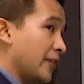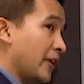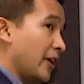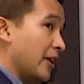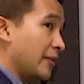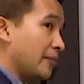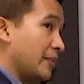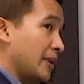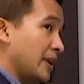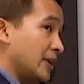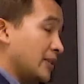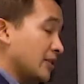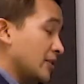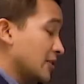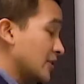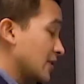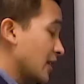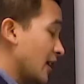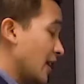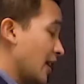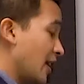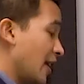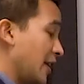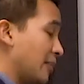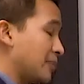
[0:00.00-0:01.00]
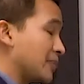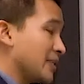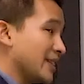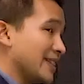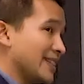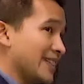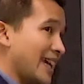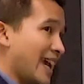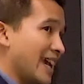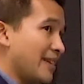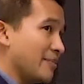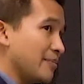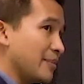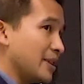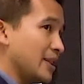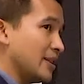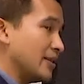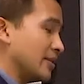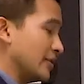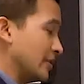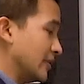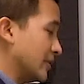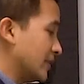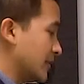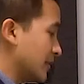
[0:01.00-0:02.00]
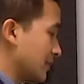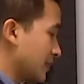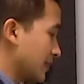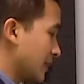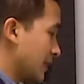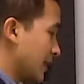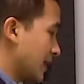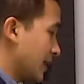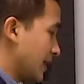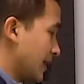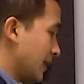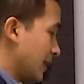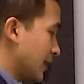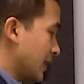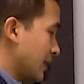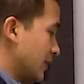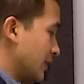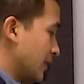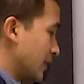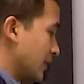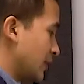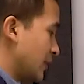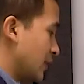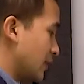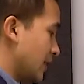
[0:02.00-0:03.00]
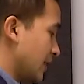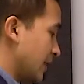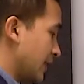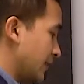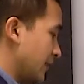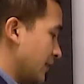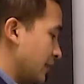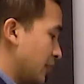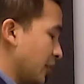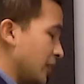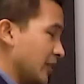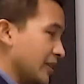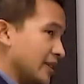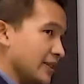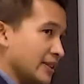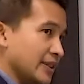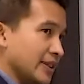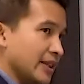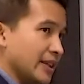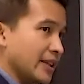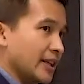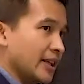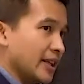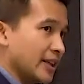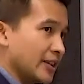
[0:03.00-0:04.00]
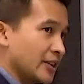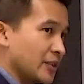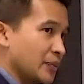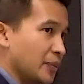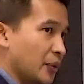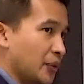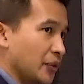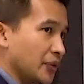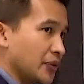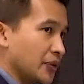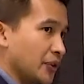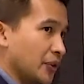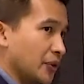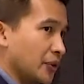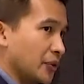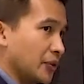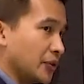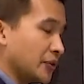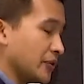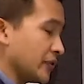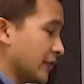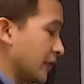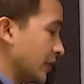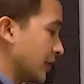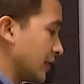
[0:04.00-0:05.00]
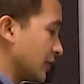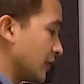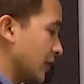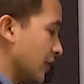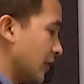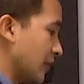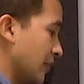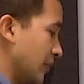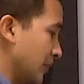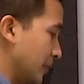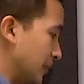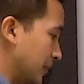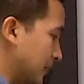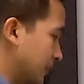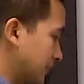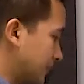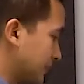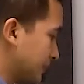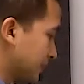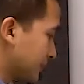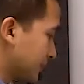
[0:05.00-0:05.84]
five meters up to ten meters. So you can even put this in sports halls, for example.